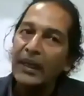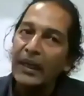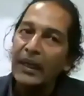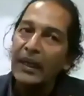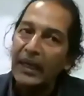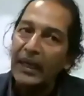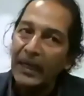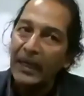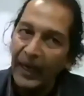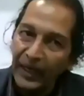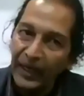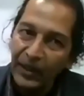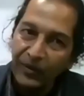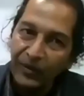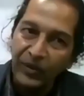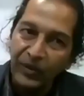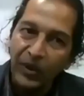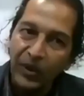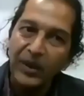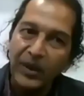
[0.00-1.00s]
a kind of
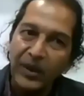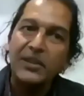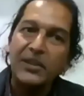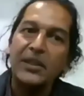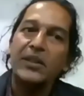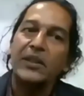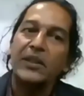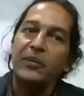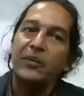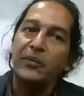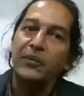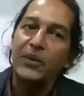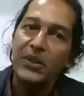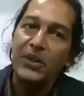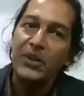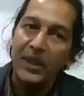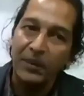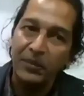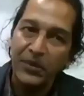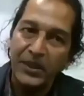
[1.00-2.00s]
knowledge system which
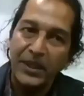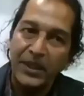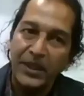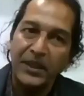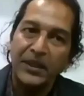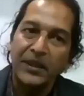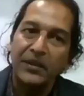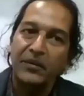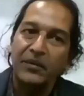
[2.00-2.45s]
comes in,